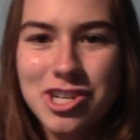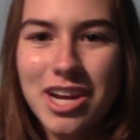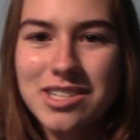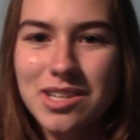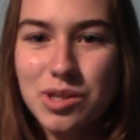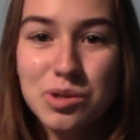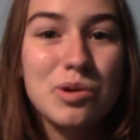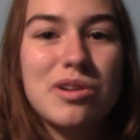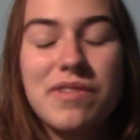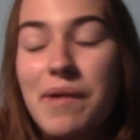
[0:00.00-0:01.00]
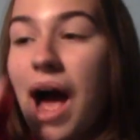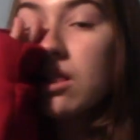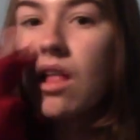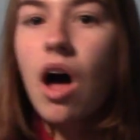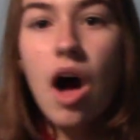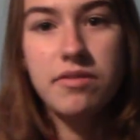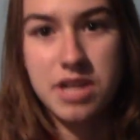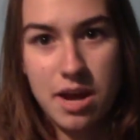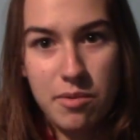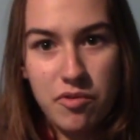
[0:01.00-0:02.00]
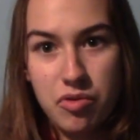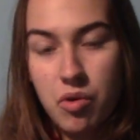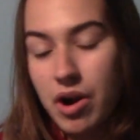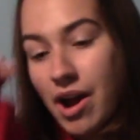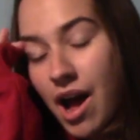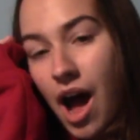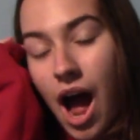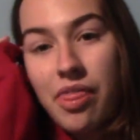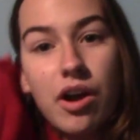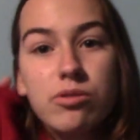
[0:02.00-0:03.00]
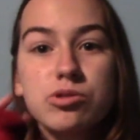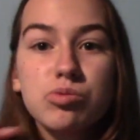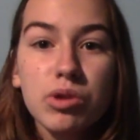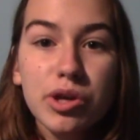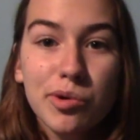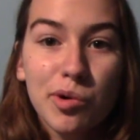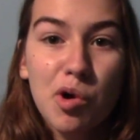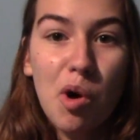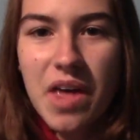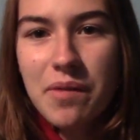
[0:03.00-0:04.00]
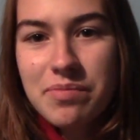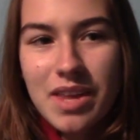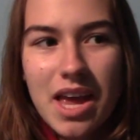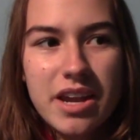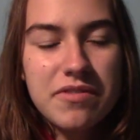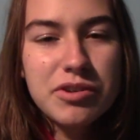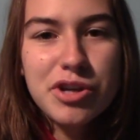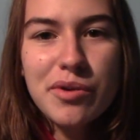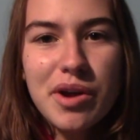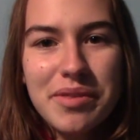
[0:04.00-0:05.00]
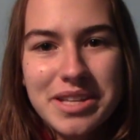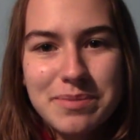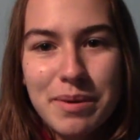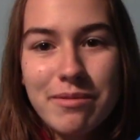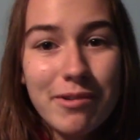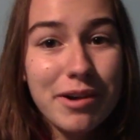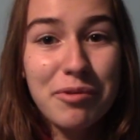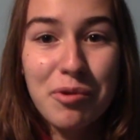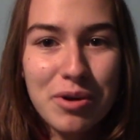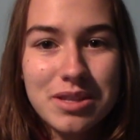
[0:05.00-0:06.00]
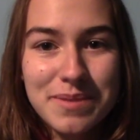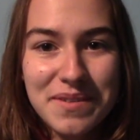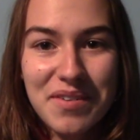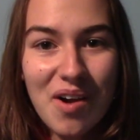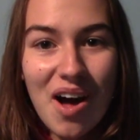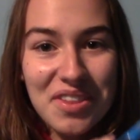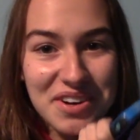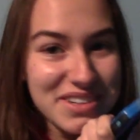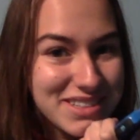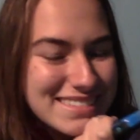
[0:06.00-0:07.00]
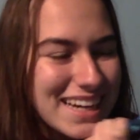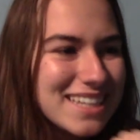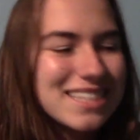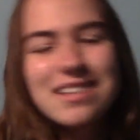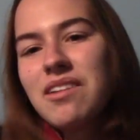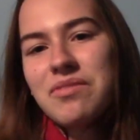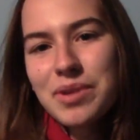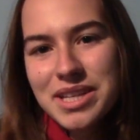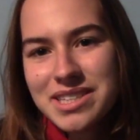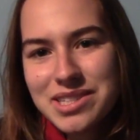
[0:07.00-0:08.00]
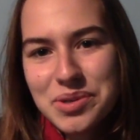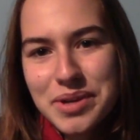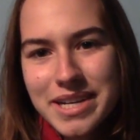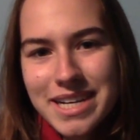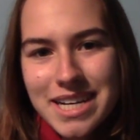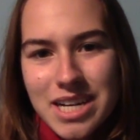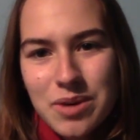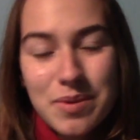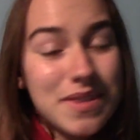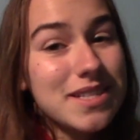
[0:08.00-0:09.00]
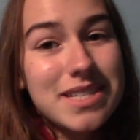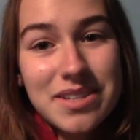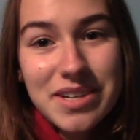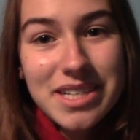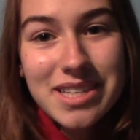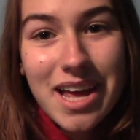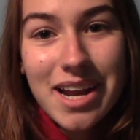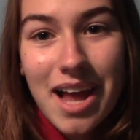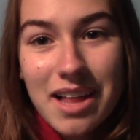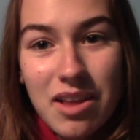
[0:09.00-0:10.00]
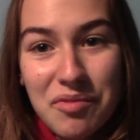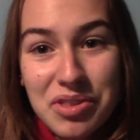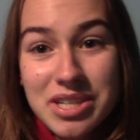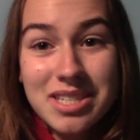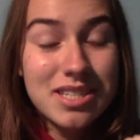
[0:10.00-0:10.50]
Chase and the Sword of Summer. I loved Hammer of Thor. I thought it was really cool. But, and if you don't know this, but Rick Riordan is my favorite author. I just love what he's doing with this series, and I love the